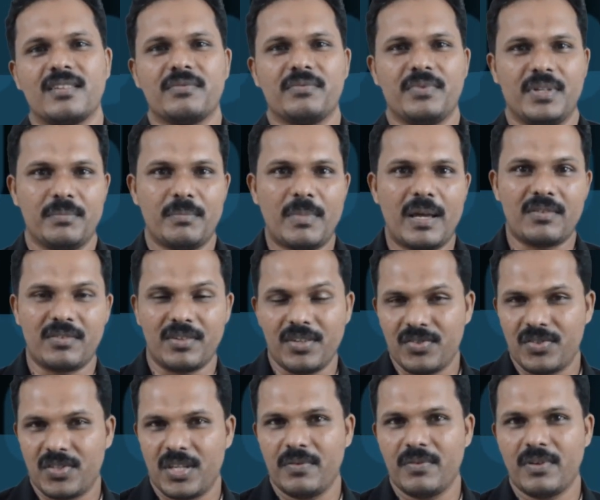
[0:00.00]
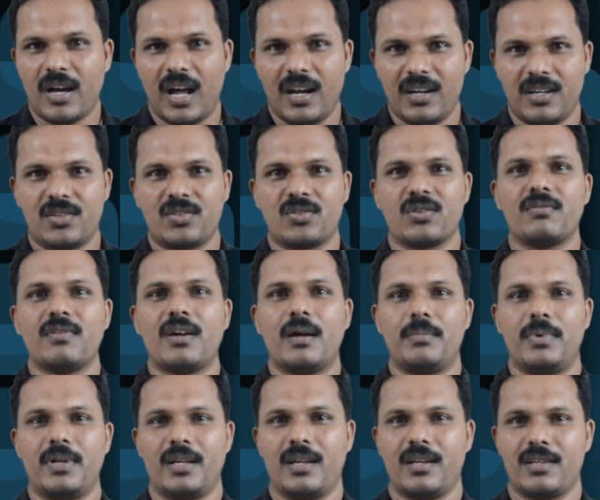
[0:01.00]
we may receive hundreds of
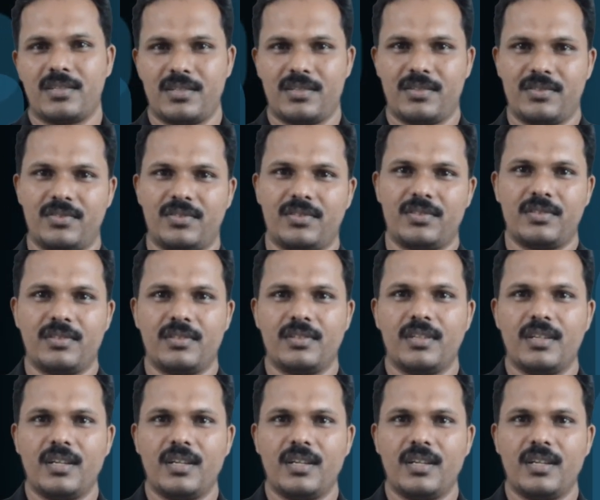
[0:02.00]
applications.